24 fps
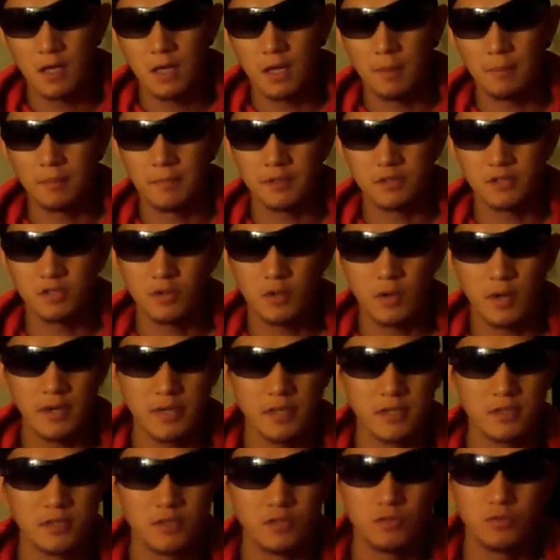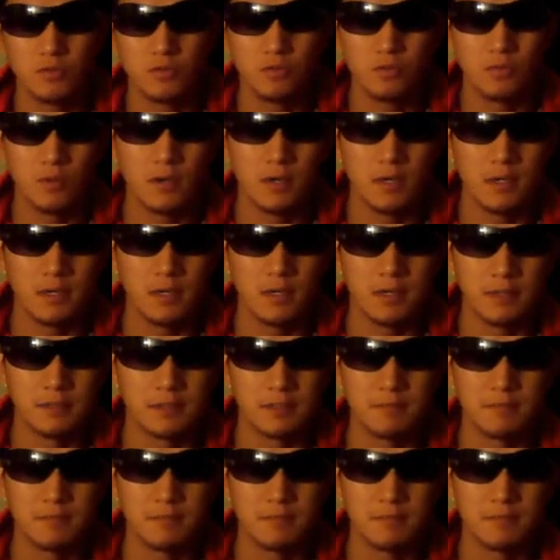I'm gonna try to do uh,